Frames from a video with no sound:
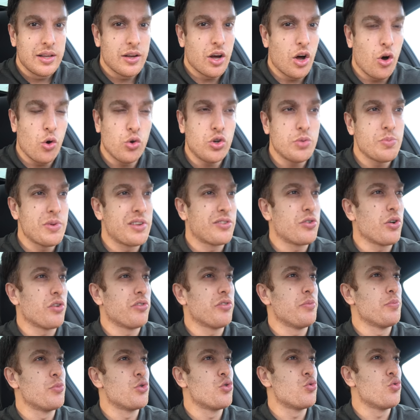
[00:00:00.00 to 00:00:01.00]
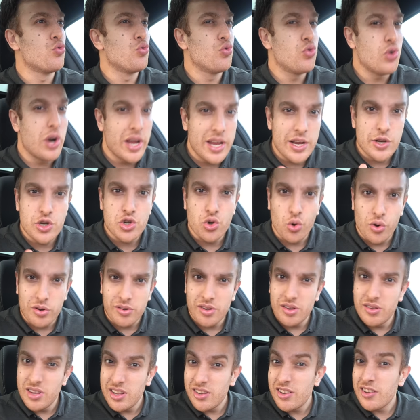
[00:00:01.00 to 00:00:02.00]
Oldham has got some great
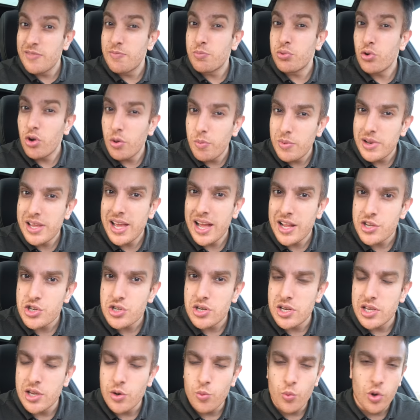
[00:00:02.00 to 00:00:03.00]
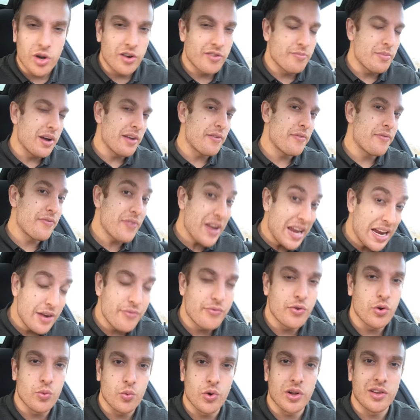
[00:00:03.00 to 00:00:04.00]
joints and this is probably actually one of my
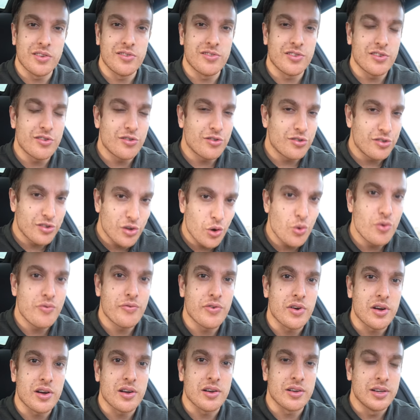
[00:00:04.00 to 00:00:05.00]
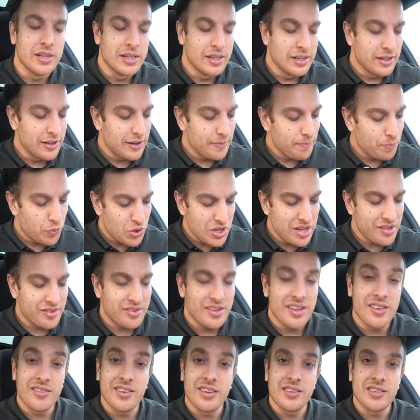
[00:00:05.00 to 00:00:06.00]
favorite ones so far.
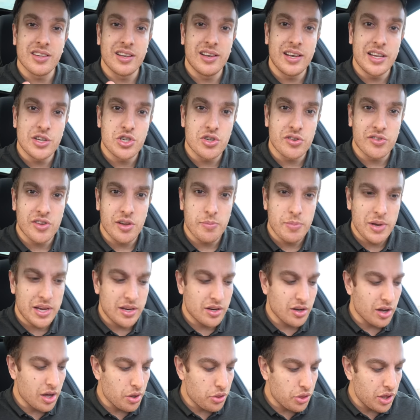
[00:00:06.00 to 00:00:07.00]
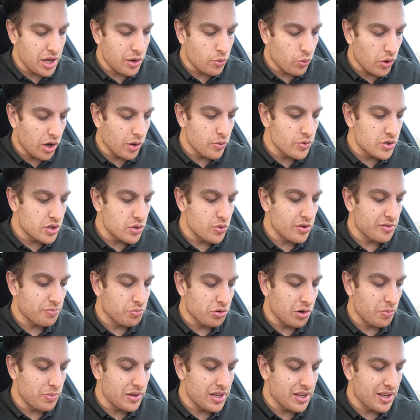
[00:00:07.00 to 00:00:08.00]
This is a delicious kabida. I think what I would do is
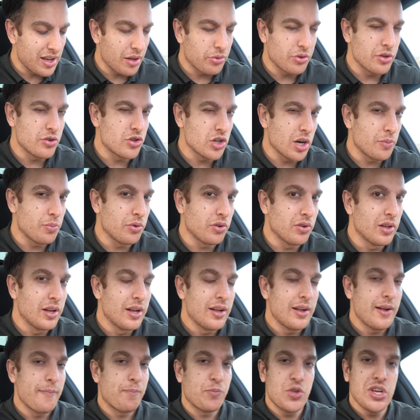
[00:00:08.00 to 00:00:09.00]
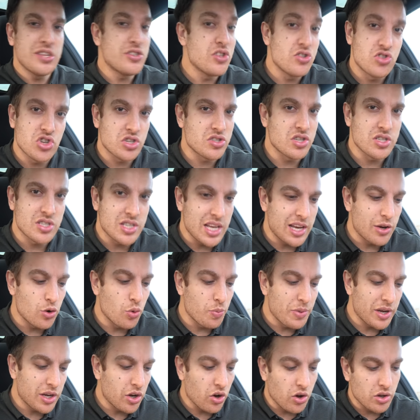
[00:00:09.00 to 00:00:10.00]
probably get the double. This is just a
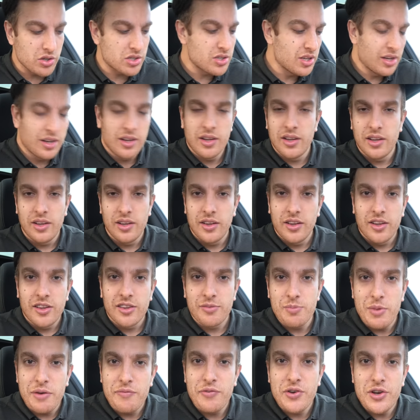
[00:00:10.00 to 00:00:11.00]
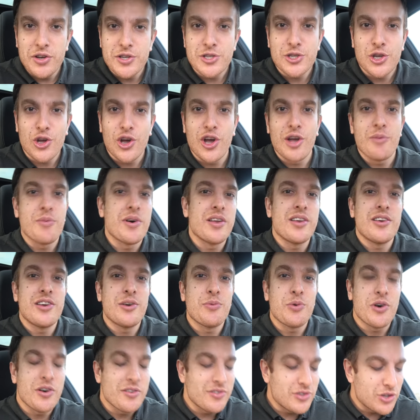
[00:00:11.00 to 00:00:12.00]
single because it's my first time. I didn't
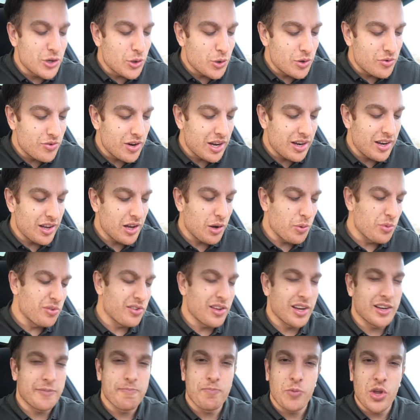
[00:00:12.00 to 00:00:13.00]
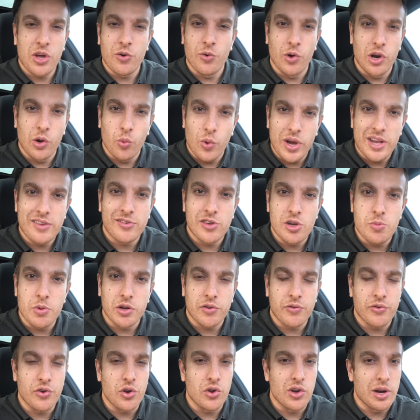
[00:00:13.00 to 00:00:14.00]
know what I was doing really. I was like, I don't want to waste too
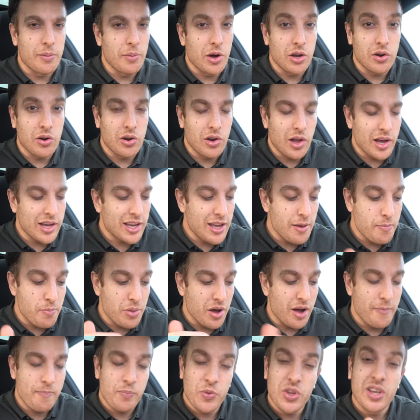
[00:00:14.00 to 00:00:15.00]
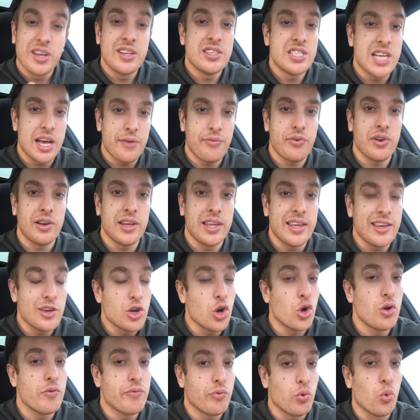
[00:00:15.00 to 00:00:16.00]
much food. I might not like it, but definitely
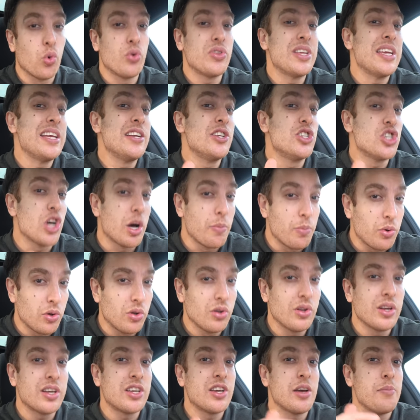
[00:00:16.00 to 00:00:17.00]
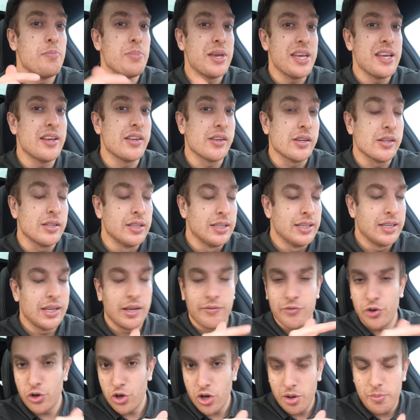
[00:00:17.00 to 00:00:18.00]
go for the double kabida
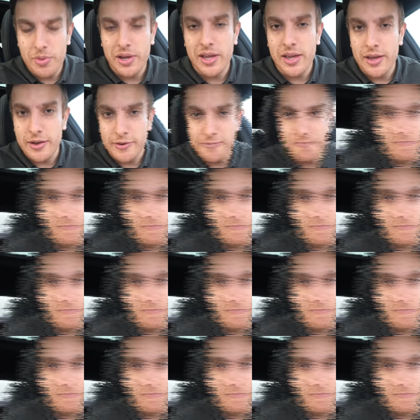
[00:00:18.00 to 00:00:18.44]
if you're coming here.